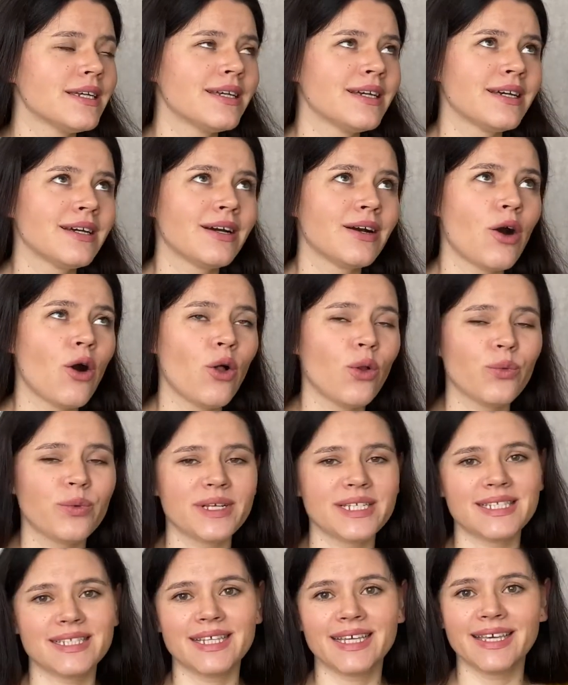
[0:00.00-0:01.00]
always the
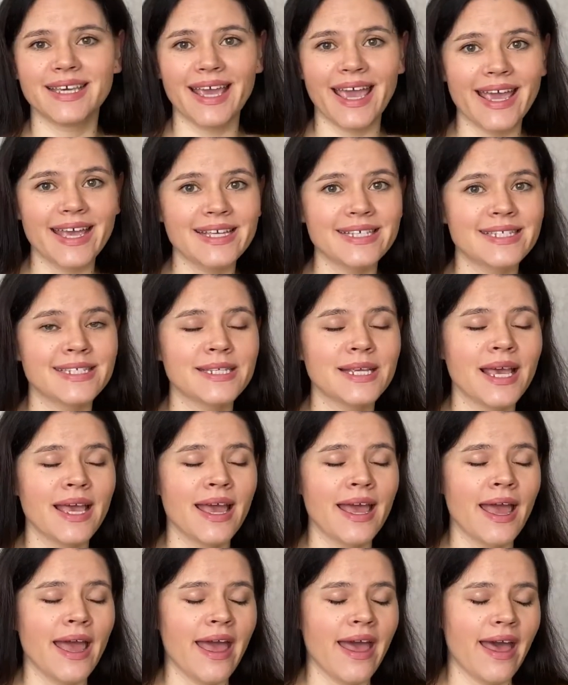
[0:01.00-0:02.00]
case
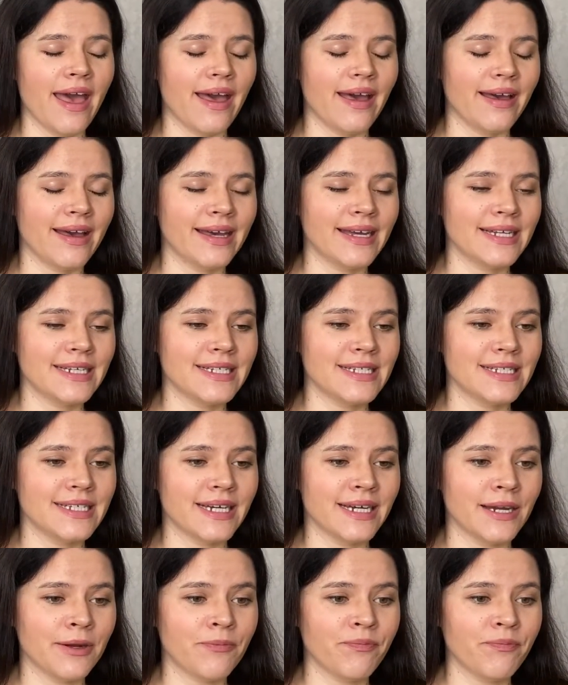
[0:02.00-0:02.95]
and um,